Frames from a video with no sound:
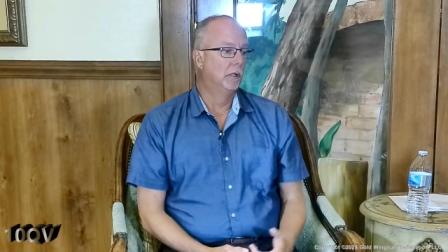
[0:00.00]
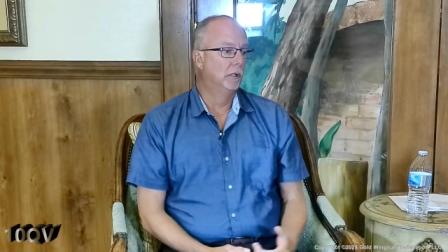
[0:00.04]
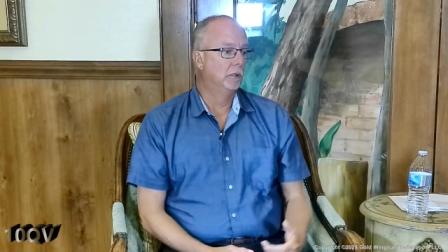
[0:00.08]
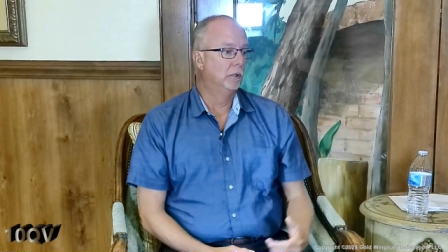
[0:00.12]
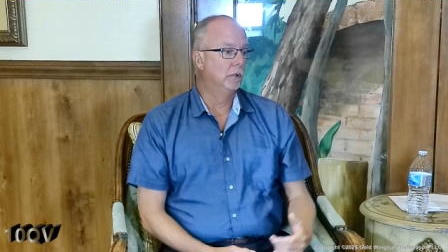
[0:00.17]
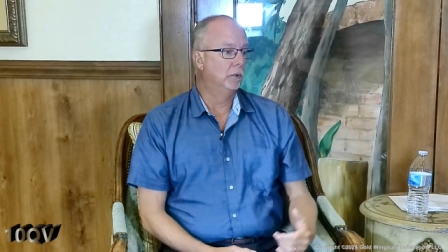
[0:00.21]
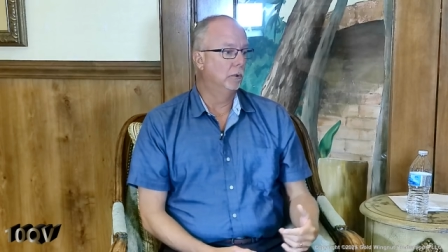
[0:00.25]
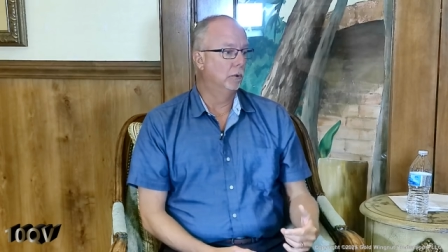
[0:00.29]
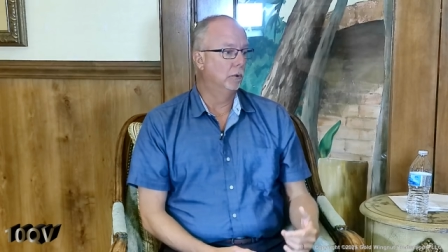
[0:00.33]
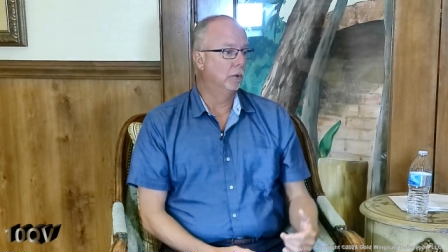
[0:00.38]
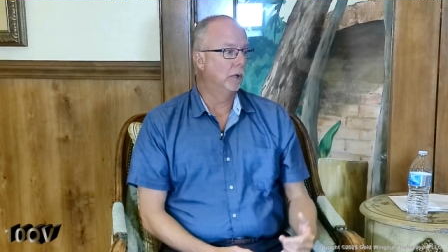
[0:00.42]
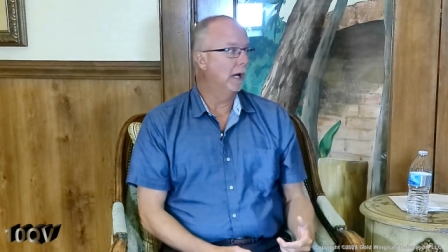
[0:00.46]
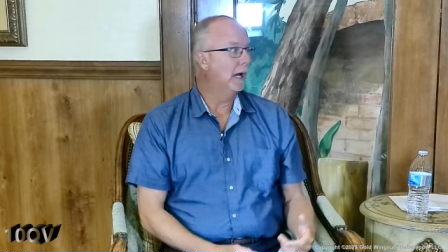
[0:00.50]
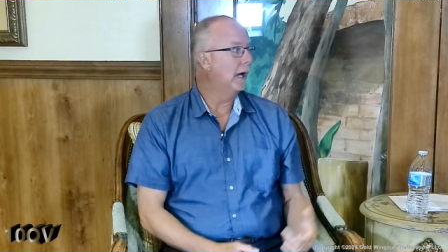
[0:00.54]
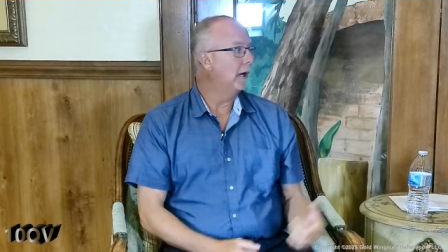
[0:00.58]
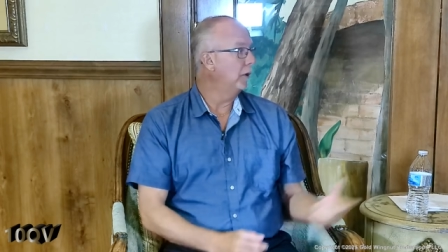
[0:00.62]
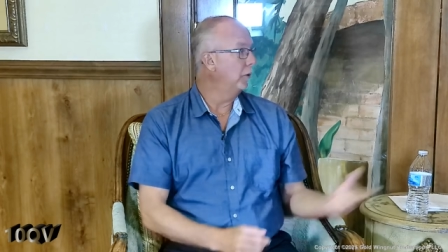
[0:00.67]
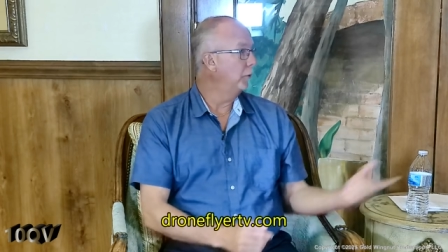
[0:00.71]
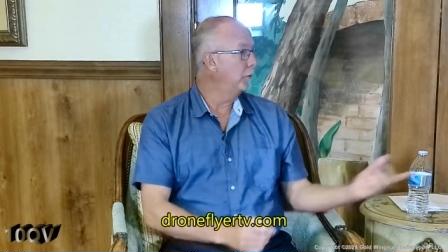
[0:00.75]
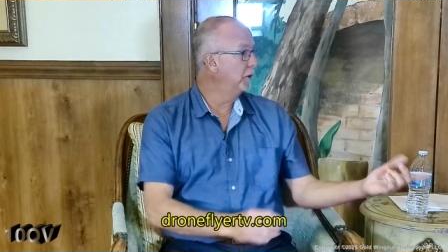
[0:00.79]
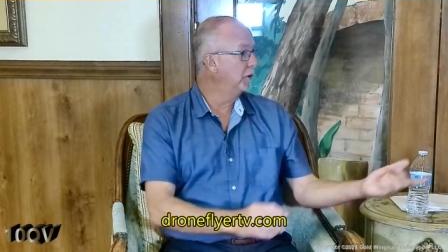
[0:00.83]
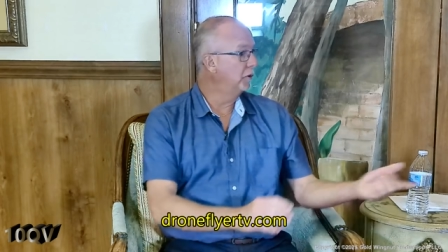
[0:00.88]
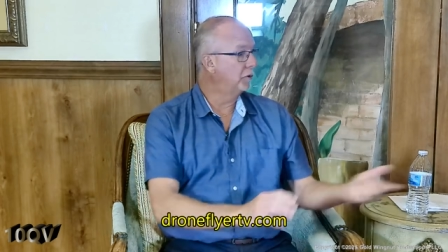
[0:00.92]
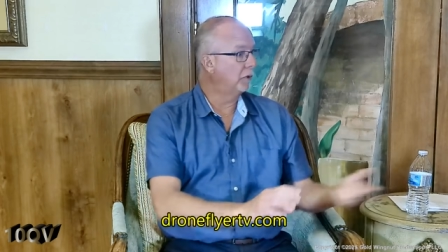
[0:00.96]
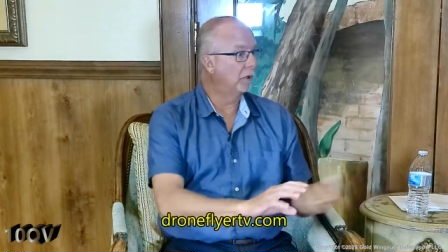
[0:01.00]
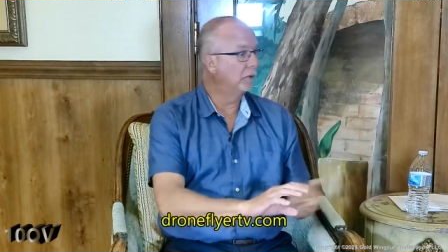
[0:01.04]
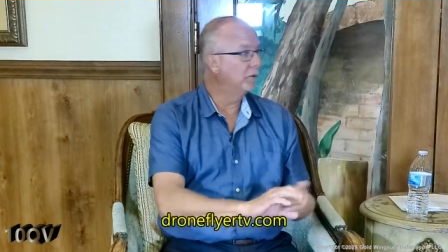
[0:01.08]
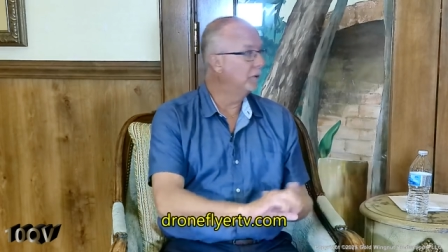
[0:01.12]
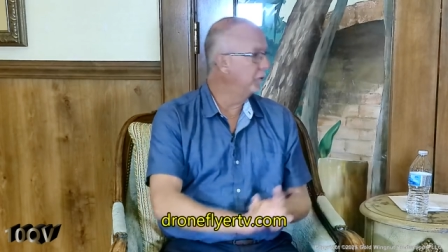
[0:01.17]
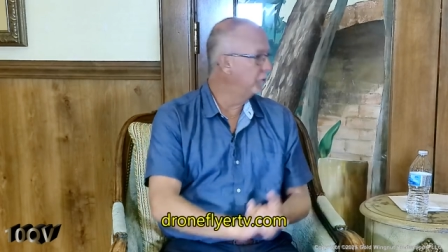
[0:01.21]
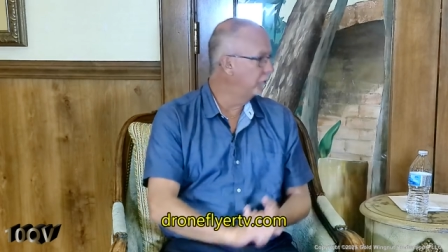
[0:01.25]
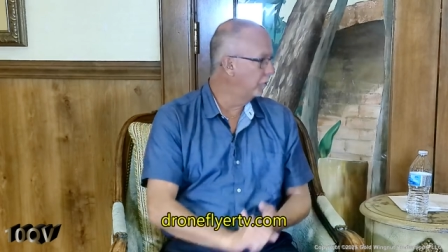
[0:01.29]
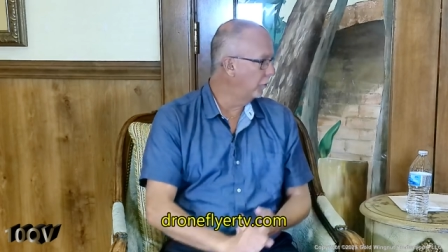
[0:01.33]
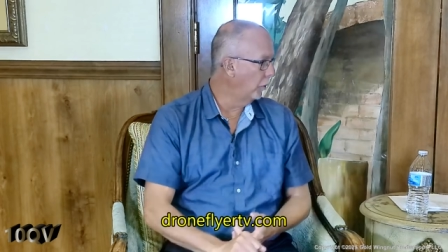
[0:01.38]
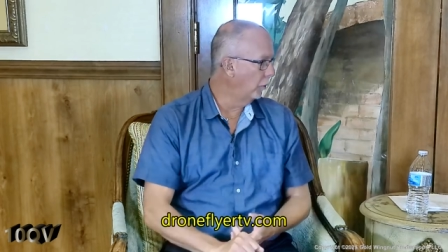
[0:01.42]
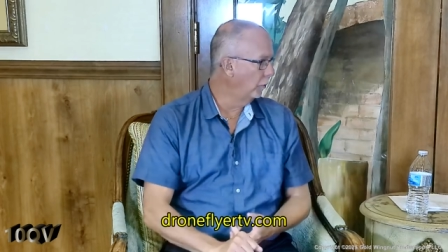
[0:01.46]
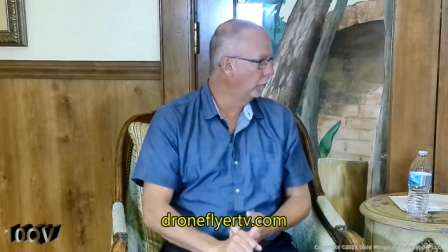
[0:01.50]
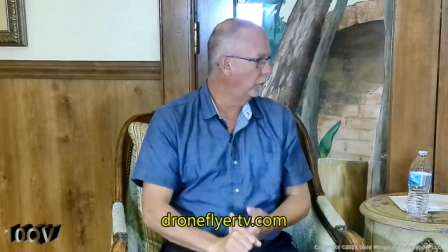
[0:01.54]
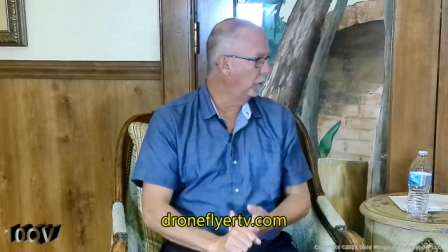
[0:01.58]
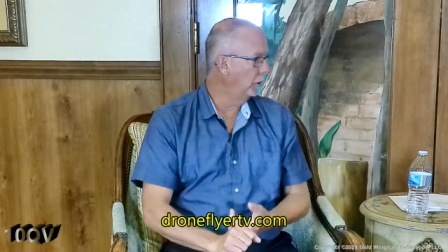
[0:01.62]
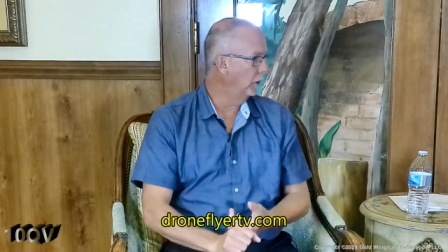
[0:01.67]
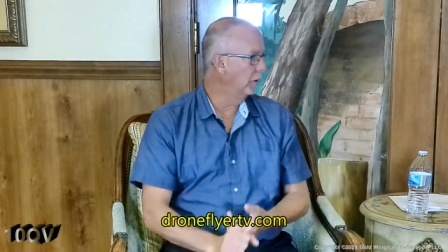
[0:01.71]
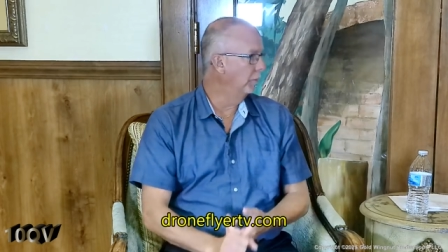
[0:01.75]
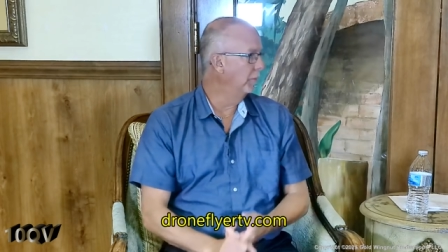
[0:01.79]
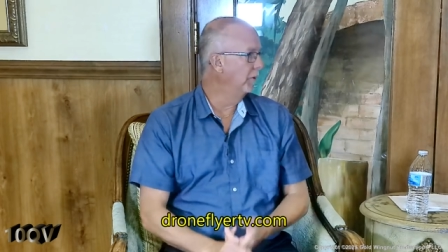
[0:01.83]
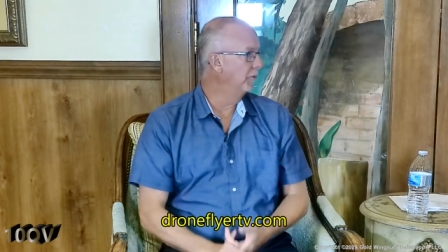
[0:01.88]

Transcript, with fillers: you know, how do we start the drone club?